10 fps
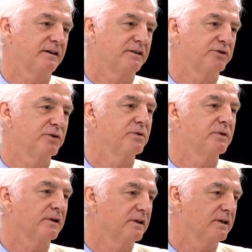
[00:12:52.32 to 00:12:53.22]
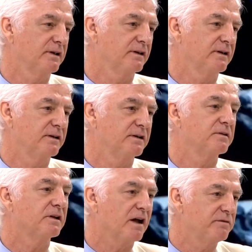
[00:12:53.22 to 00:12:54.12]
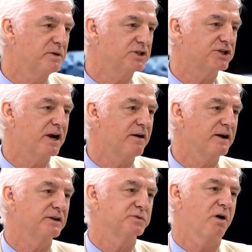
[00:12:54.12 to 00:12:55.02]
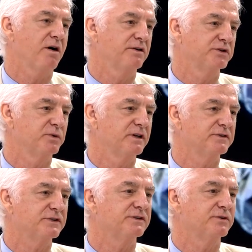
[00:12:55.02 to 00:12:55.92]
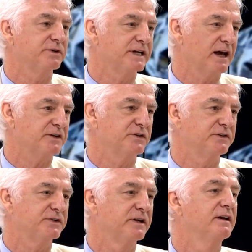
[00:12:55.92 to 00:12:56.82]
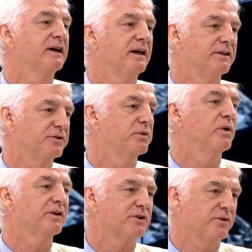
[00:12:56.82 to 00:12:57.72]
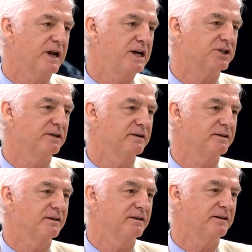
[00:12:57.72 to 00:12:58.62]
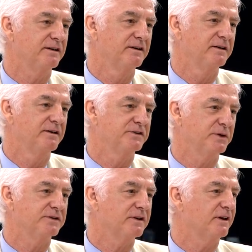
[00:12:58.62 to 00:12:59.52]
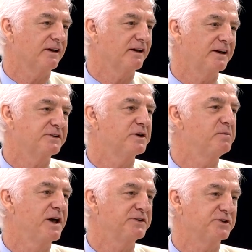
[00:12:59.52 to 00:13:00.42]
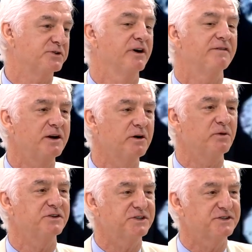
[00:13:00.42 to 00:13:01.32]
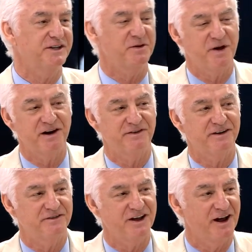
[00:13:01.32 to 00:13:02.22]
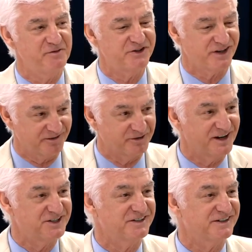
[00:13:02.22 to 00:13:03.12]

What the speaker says: Through government sharing as partners with us, through taxes, and through wealth creation. So it's an amazing story. If anyone wants to see the benefit of diamonds, what I should